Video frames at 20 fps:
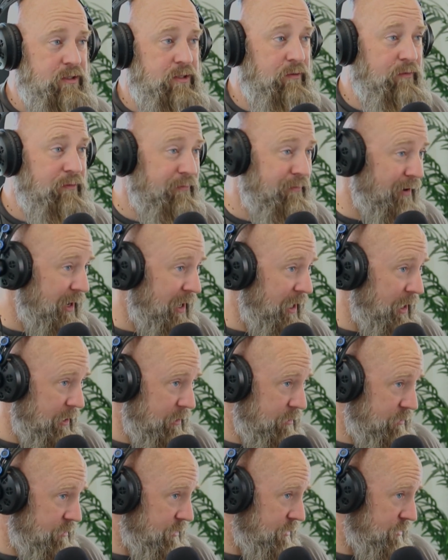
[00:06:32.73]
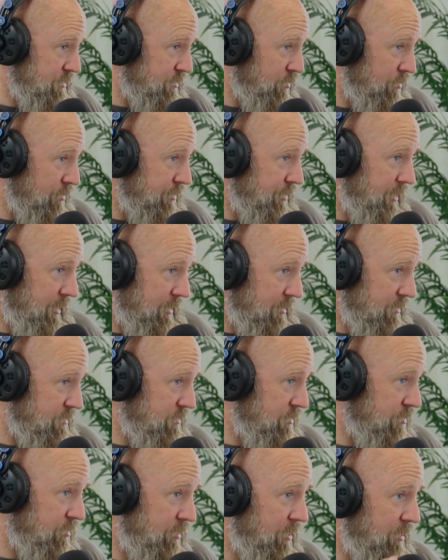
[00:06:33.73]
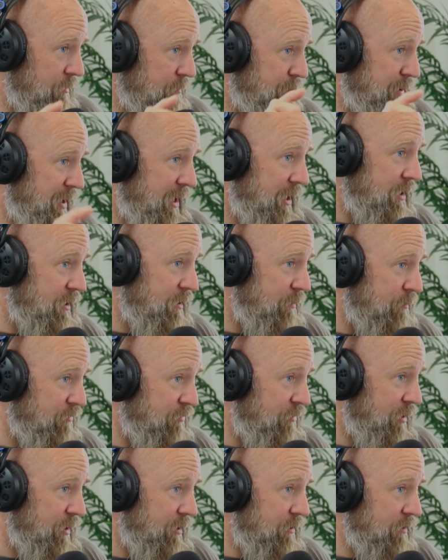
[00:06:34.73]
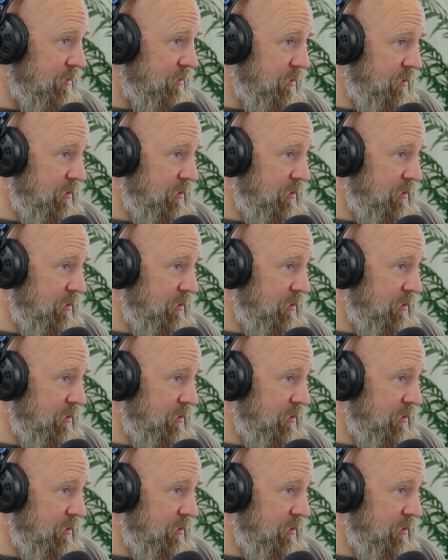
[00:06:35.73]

to finance this whole thing. So you're not paying up front.